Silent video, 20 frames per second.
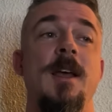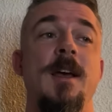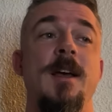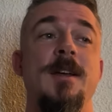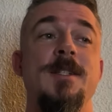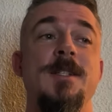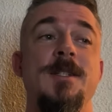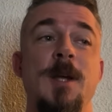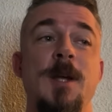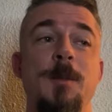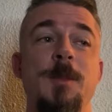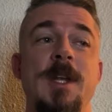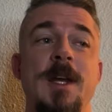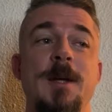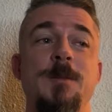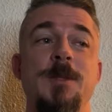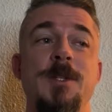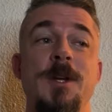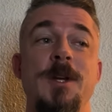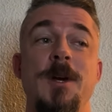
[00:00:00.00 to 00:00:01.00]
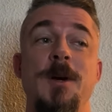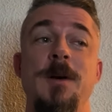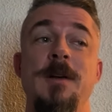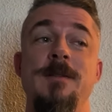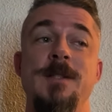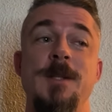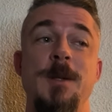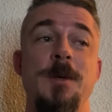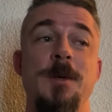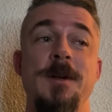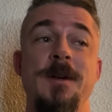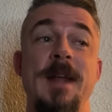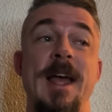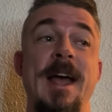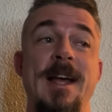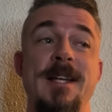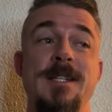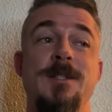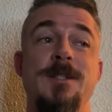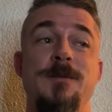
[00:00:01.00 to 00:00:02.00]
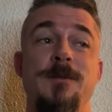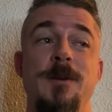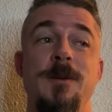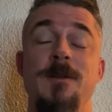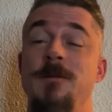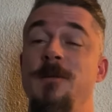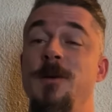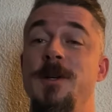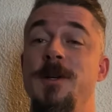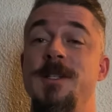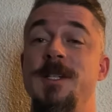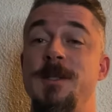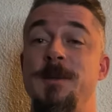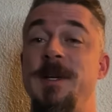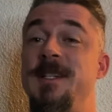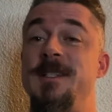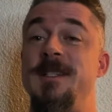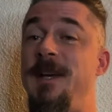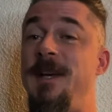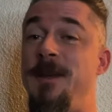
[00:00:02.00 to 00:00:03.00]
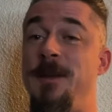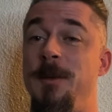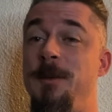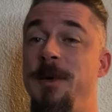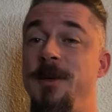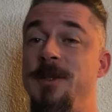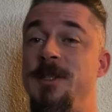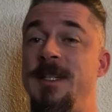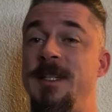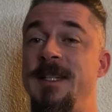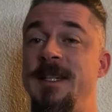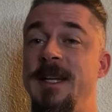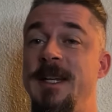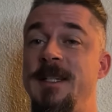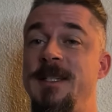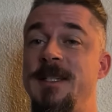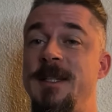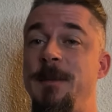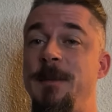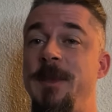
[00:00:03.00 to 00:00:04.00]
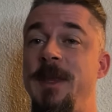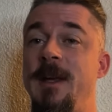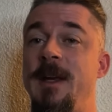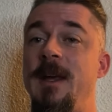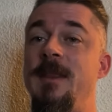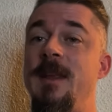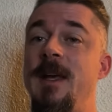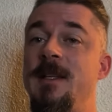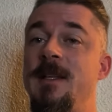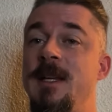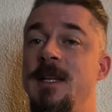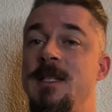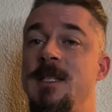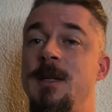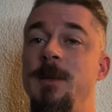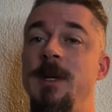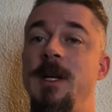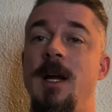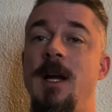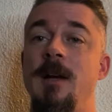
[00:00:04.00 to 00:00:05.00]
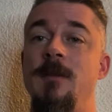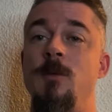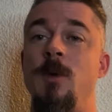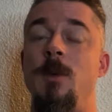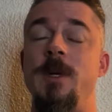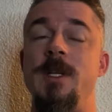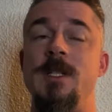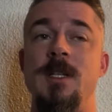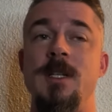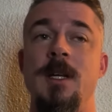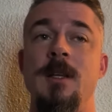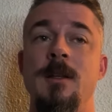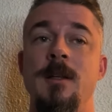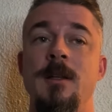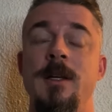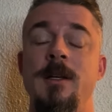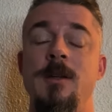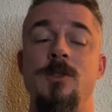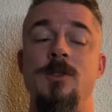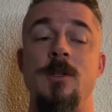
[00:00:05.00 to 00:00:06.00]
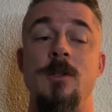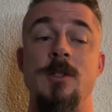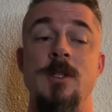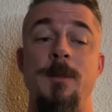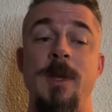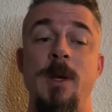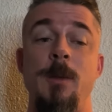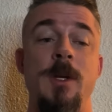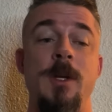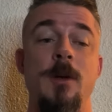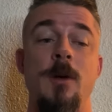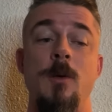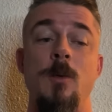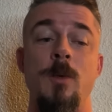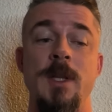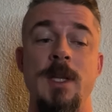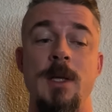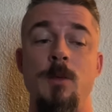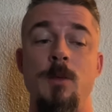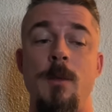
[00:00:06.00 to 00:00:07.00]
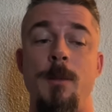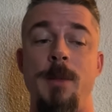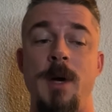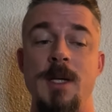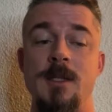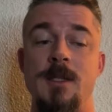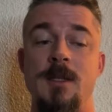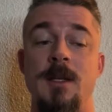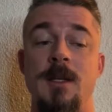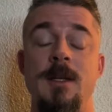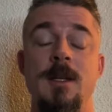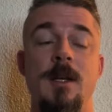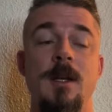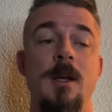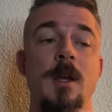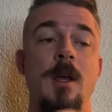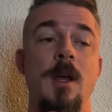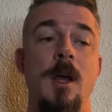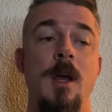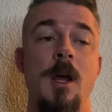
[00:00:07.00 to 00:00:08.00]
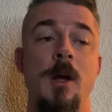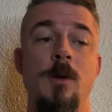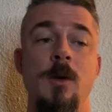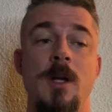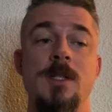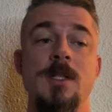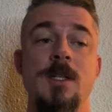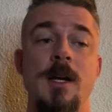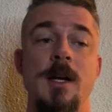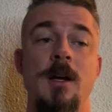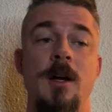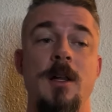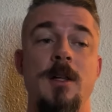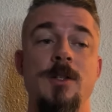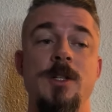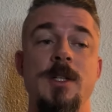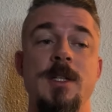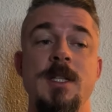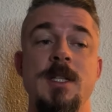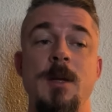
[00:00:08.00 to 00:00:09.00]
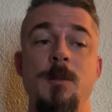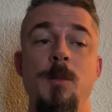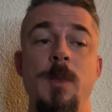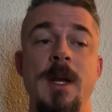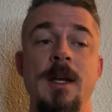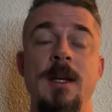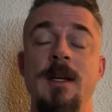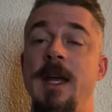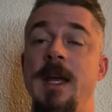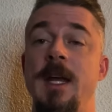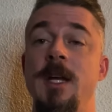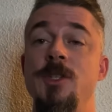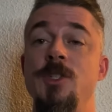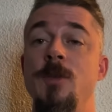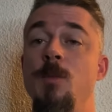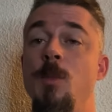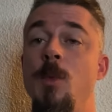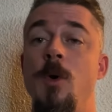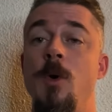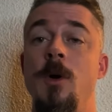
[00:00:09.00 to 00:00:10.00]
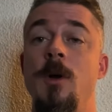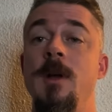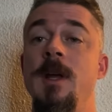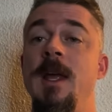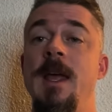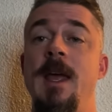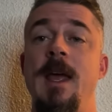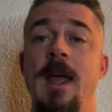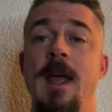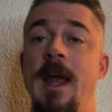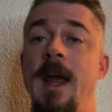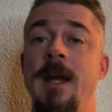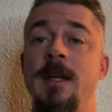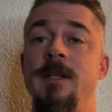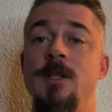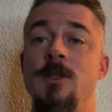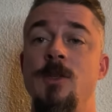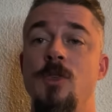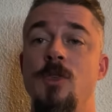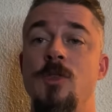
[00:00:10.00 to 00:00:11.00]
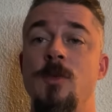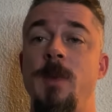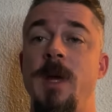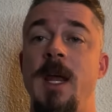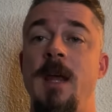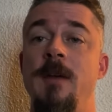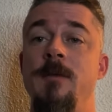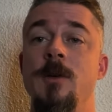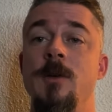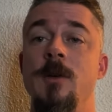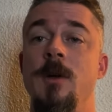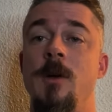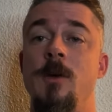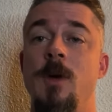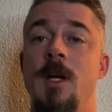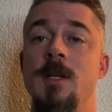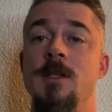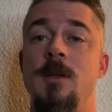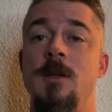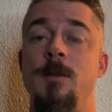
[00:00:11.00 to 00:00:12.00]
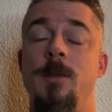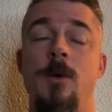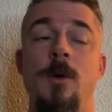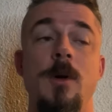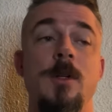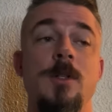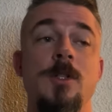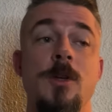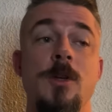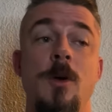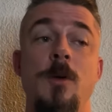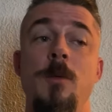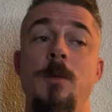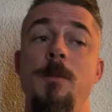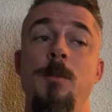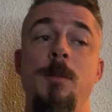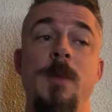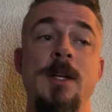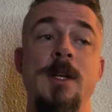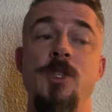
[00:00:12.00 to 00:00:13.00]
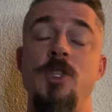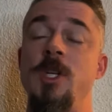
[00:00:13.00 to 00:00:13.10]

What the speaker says: Sometimes, you know, if someone asks for a divorce, it's because the other person did something. And that tends to be kind of what we see in the literature, something we know really robustly across psychology is that men engage in more antisocial behavior across the board. So men